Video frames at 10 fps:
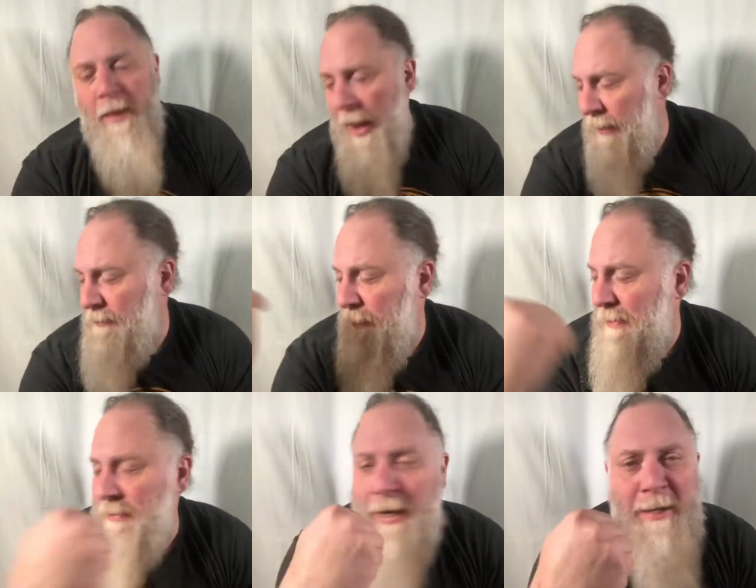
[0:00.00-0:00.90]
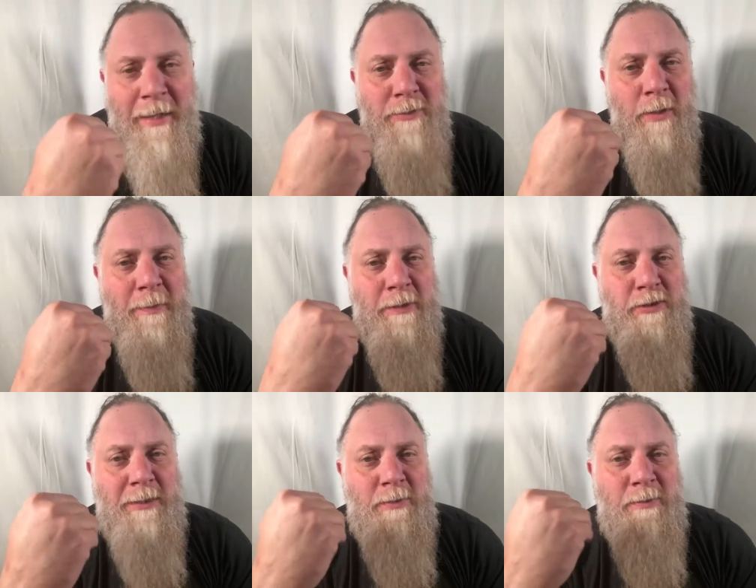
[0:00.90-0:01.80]
had somebody standing next to him, and the
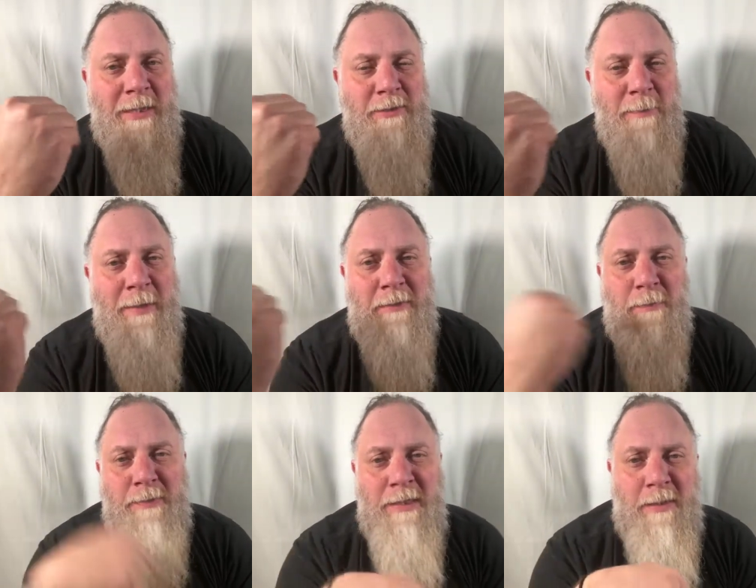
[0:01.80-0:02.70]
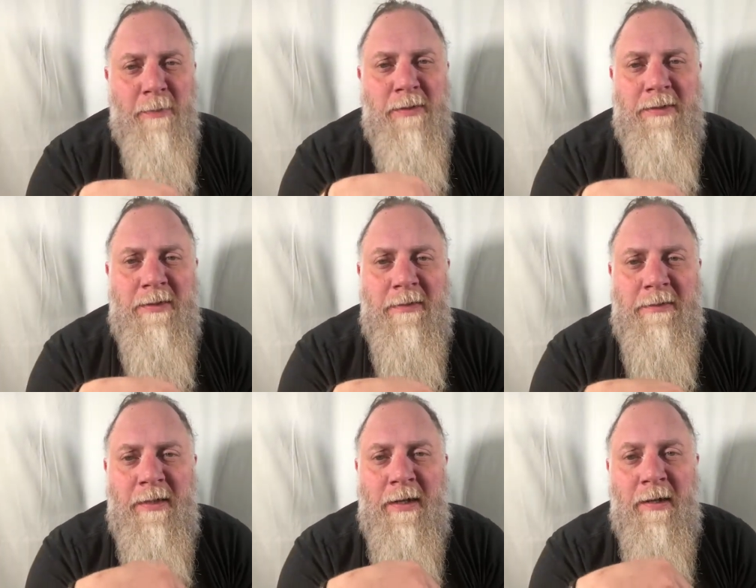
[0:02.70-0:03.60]
shield was actually meant to protect the person
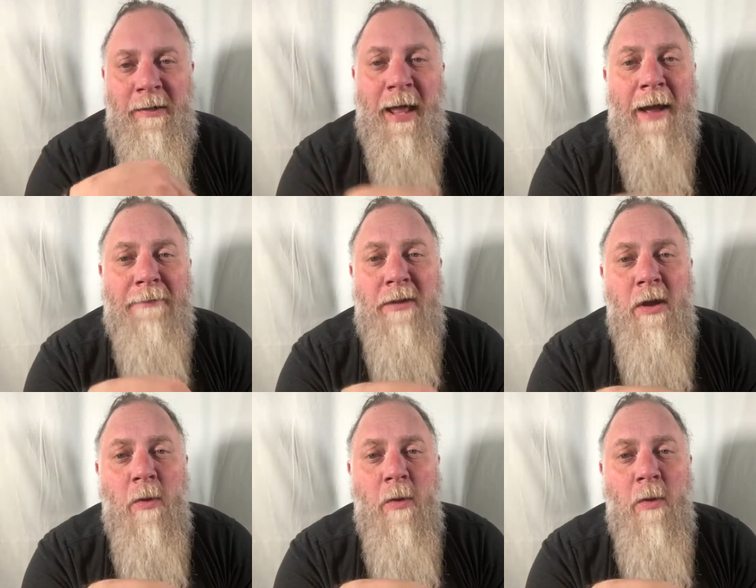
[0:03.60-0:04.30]
to their left,